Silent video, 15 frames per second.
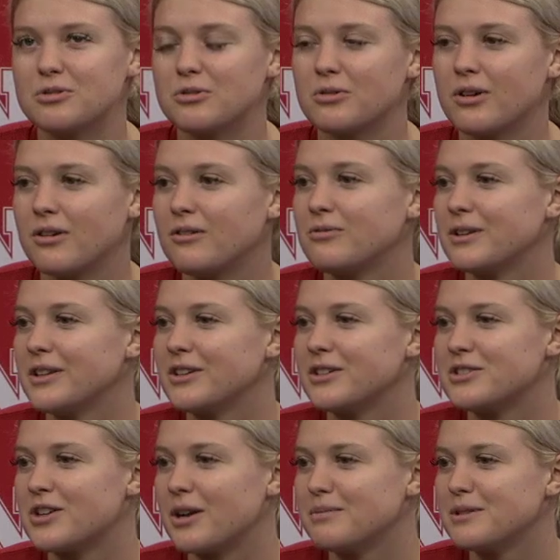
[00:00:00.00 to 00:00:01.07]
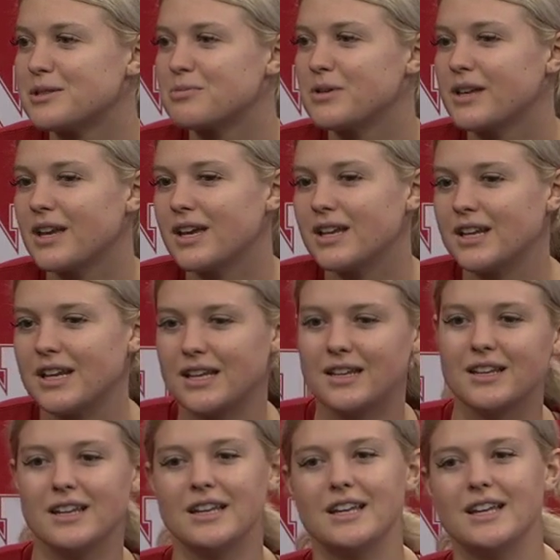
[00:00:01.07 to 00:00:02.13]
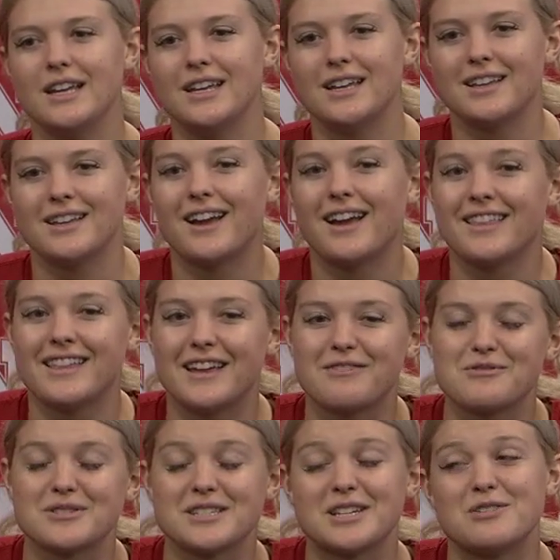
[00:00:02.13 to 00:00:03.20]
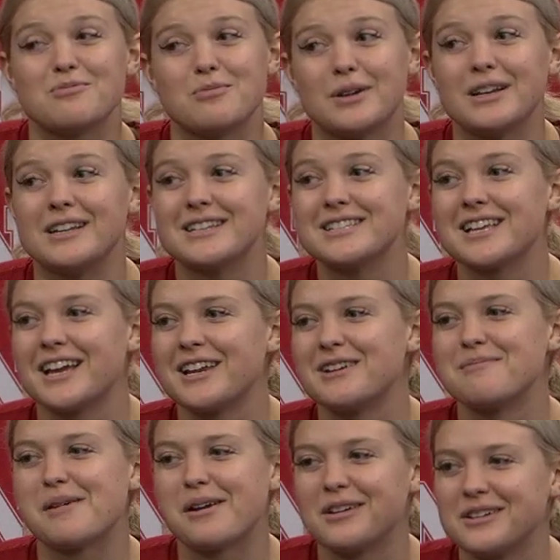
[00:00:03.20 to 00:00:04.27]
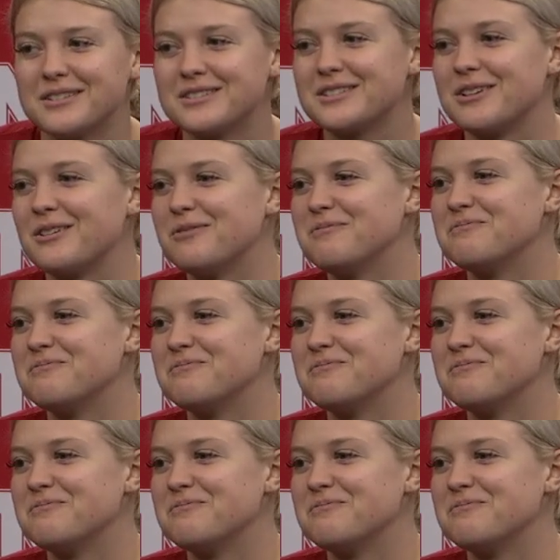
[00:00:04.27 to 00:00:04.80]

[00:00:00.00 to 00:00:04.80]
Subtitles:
do a really good job this weekend, and I think everyone's getting pretty excited about it. So,